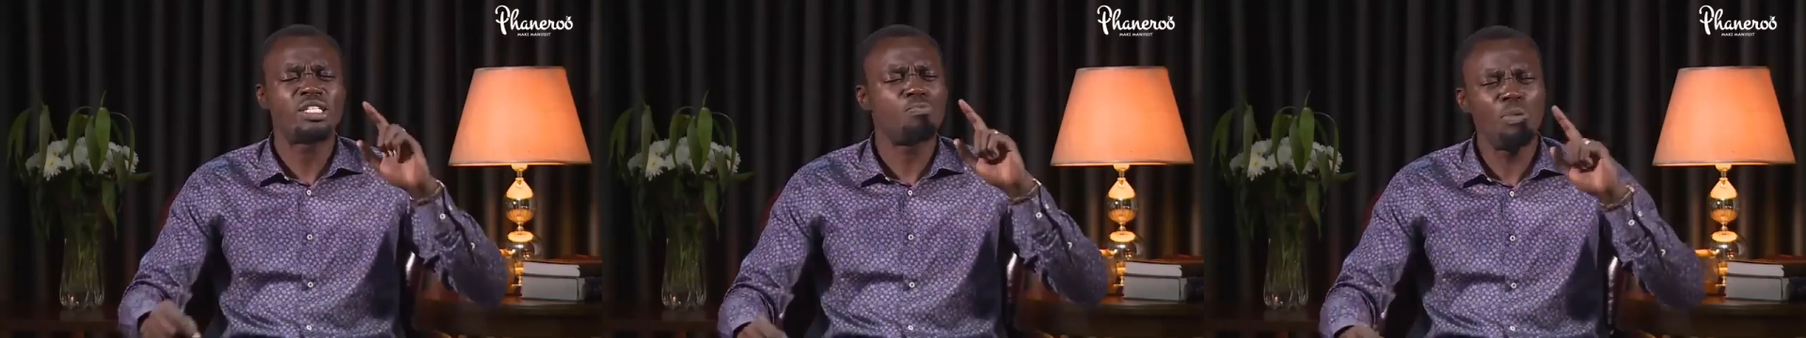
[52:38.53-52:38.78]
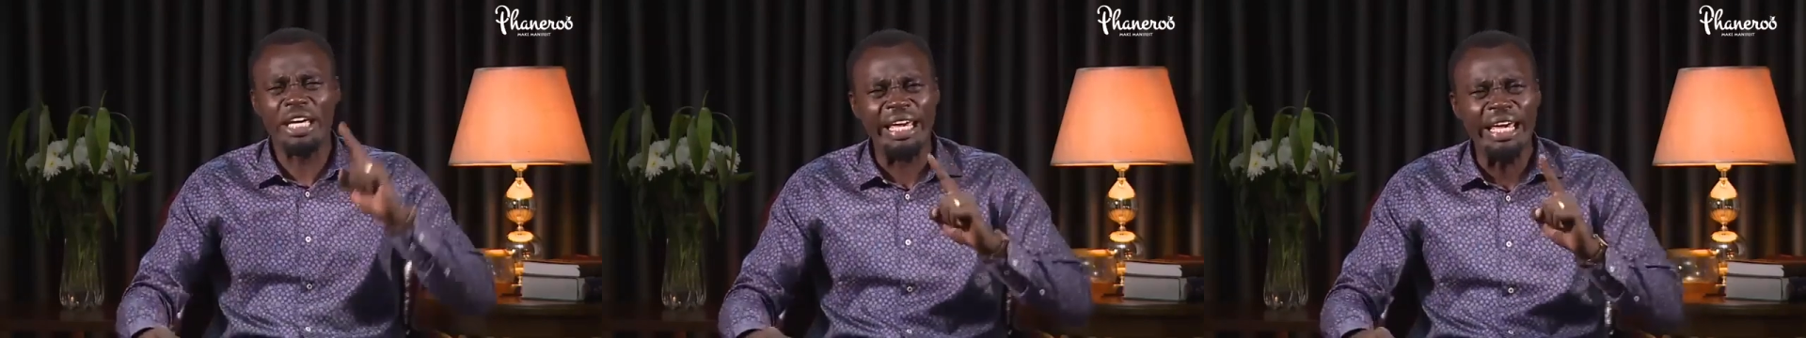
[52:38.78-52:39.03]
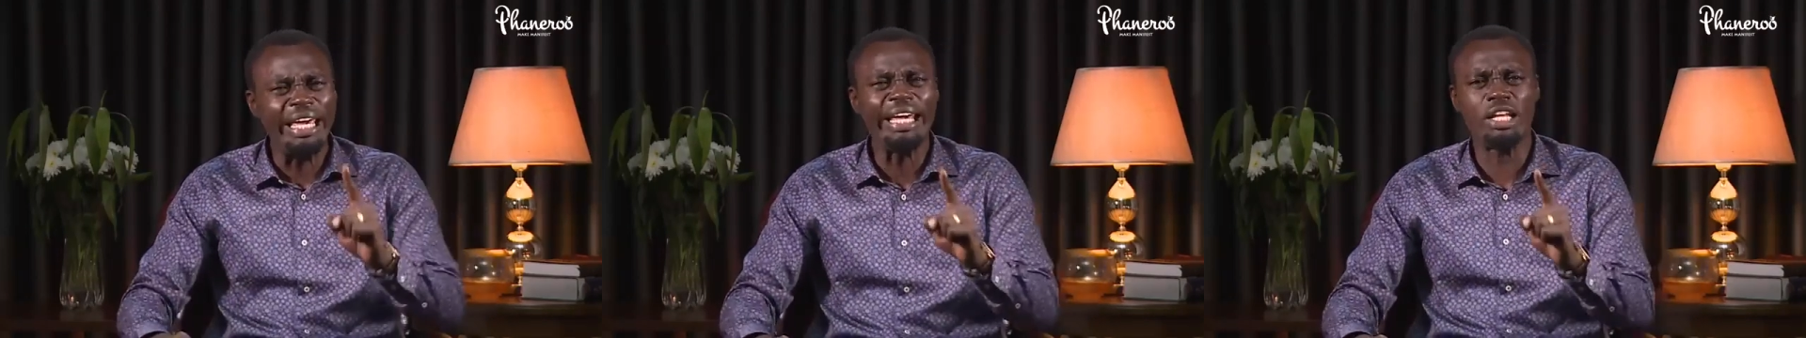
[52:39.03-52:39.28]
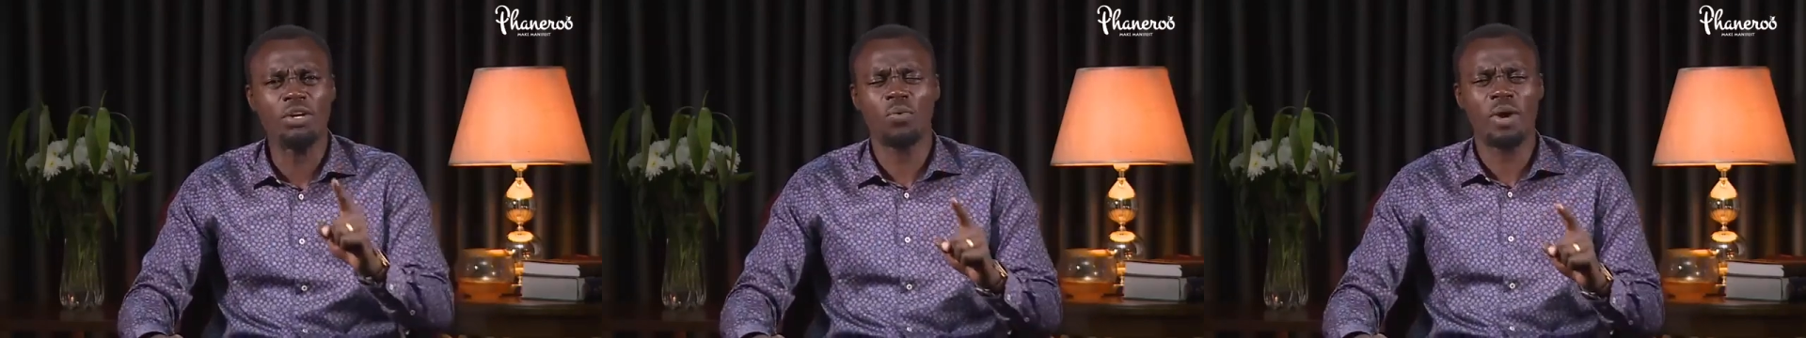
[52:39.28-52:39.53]
speak
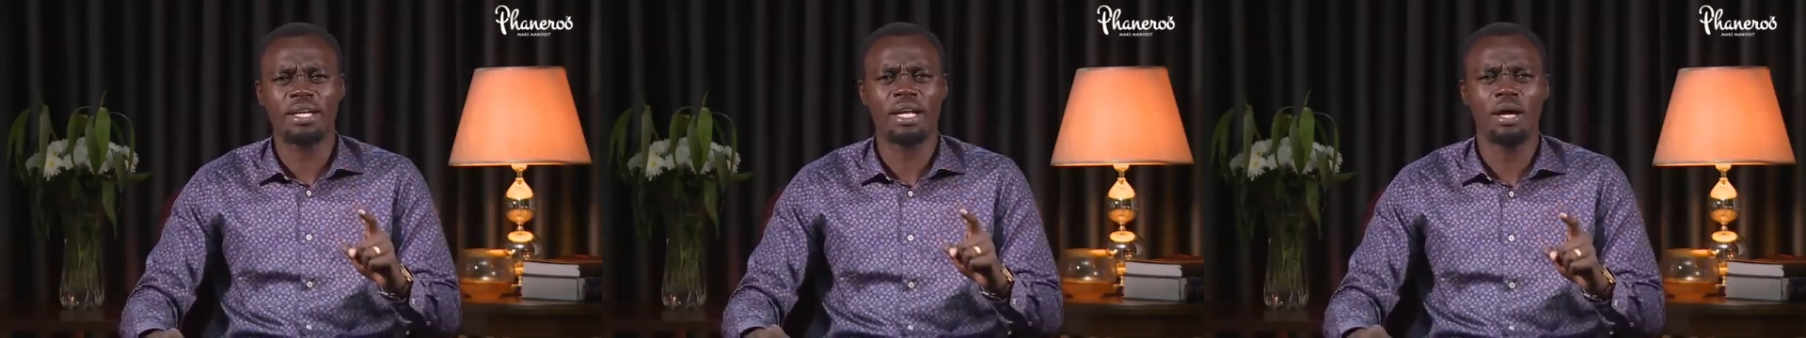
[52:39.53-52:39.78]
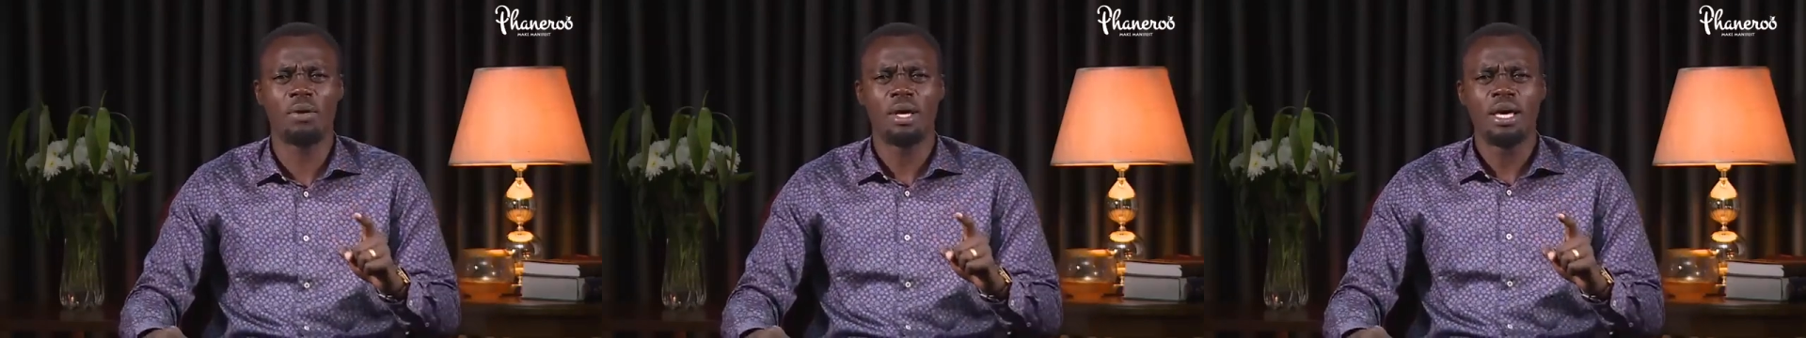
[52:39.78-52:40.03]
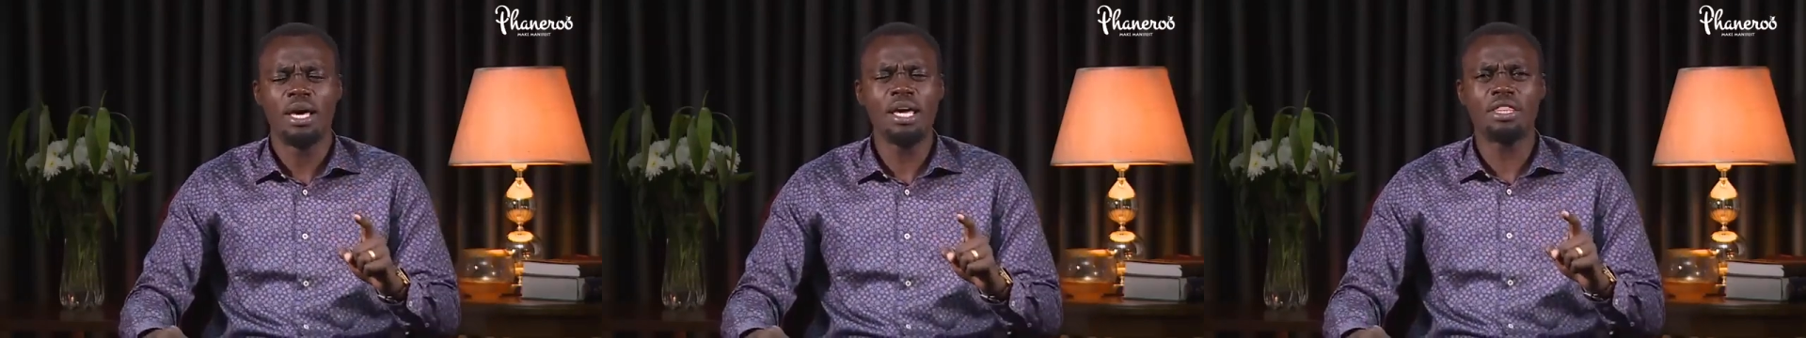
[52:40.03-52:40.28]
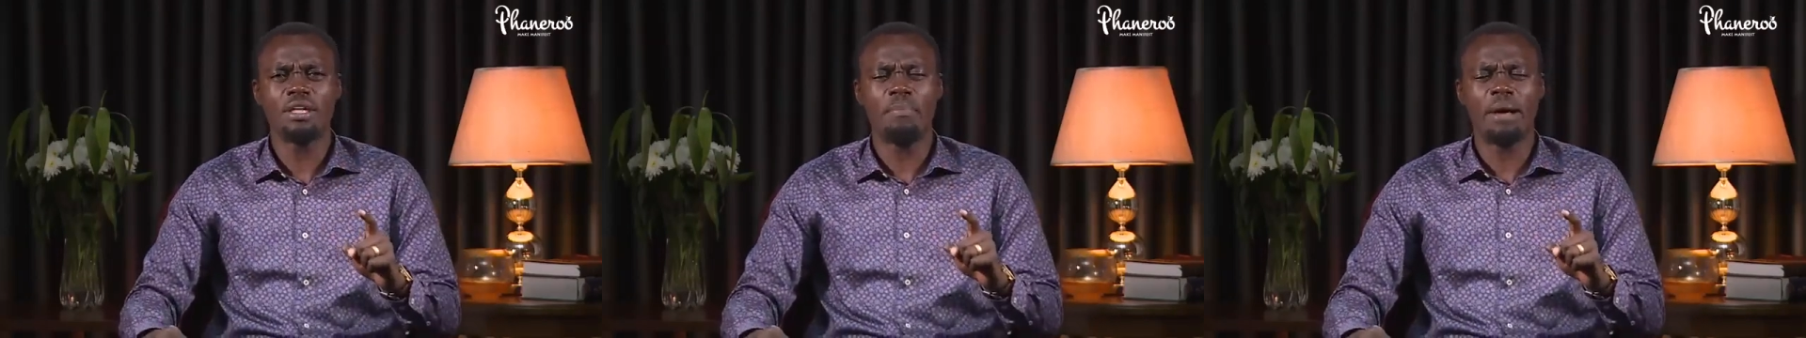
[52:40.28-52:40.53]
healing right now
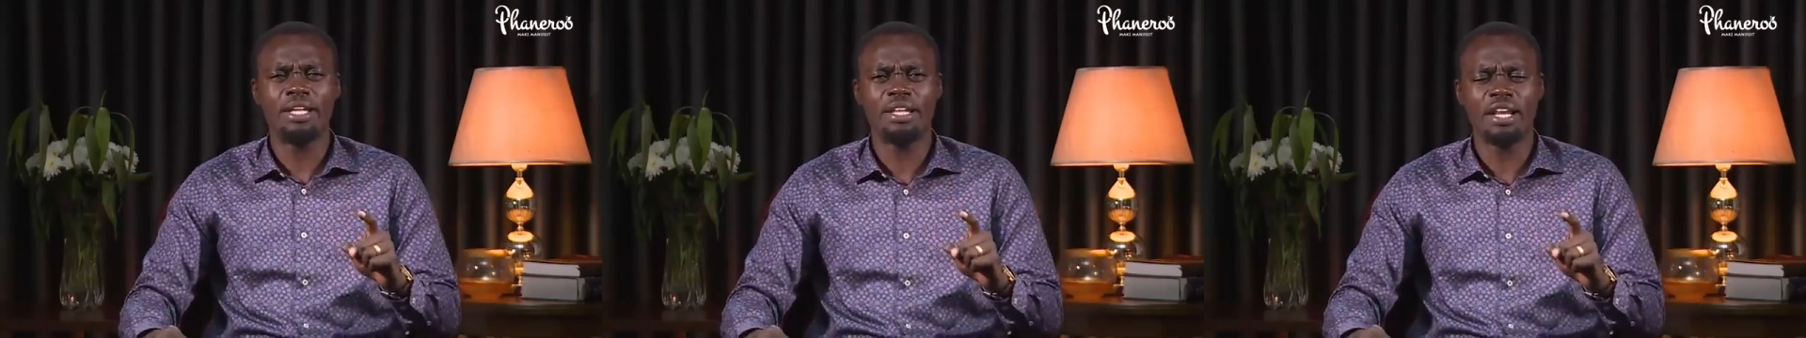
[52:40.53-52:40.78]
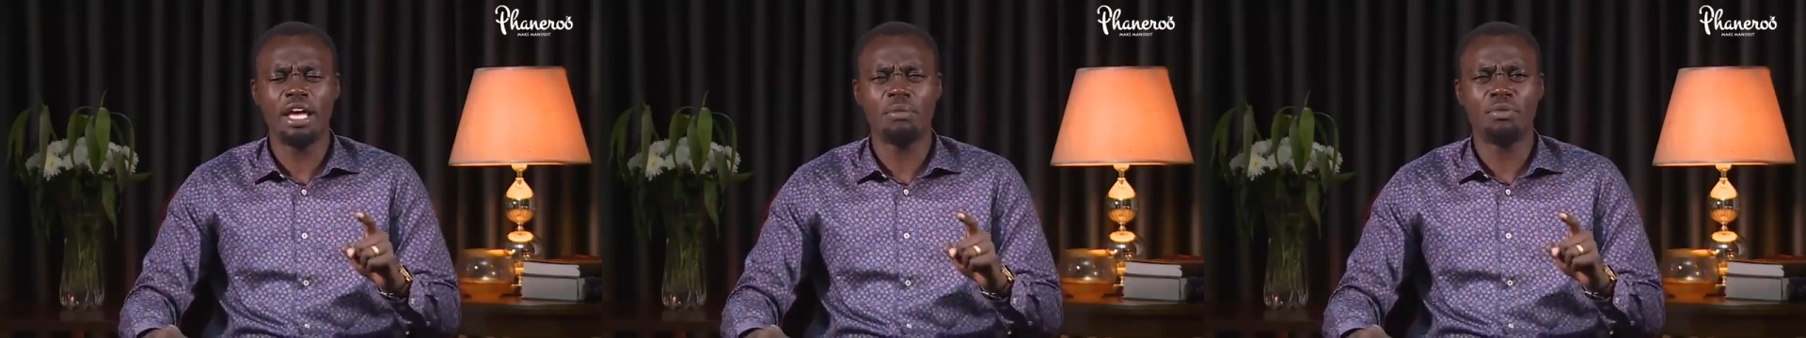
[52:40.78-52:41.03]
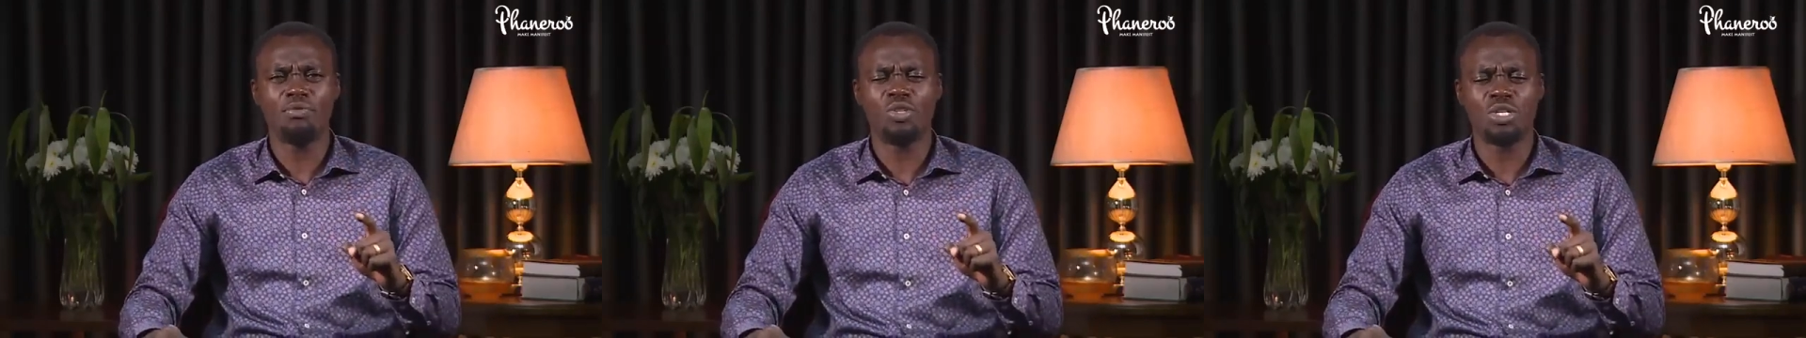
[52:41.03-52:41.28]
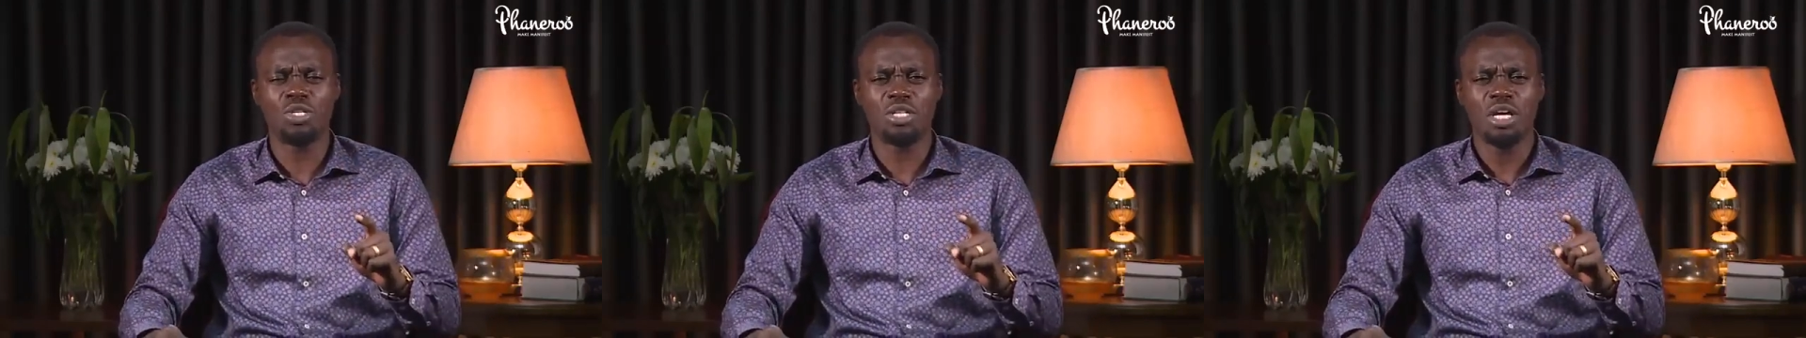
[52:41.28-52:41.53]
in the mighty name of
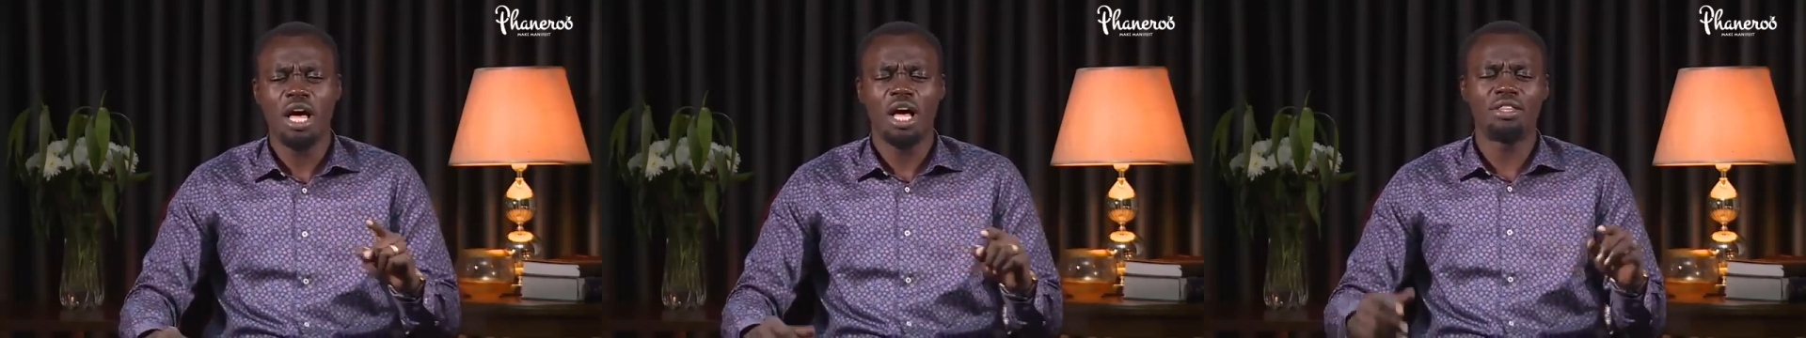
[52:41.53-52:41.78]
Jesus.